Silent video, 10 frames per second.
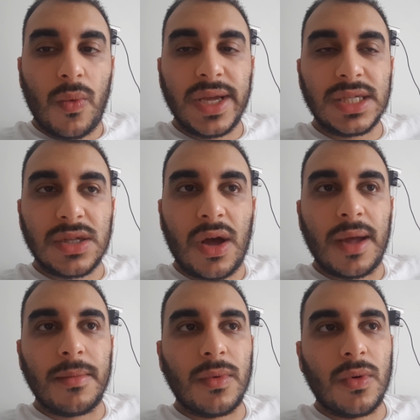waste
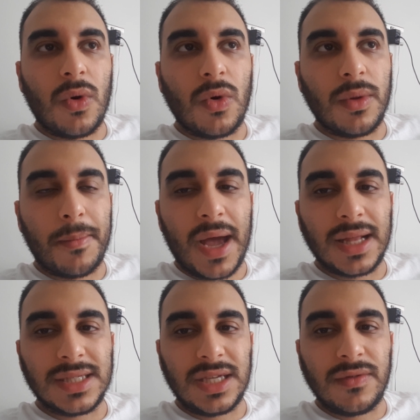time on a
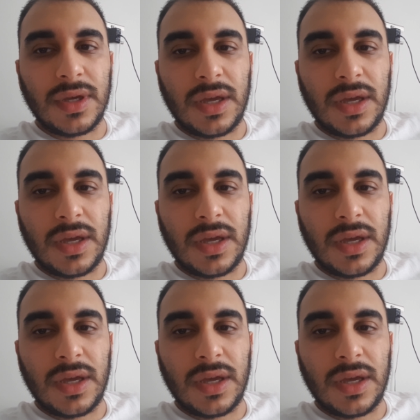bad CV.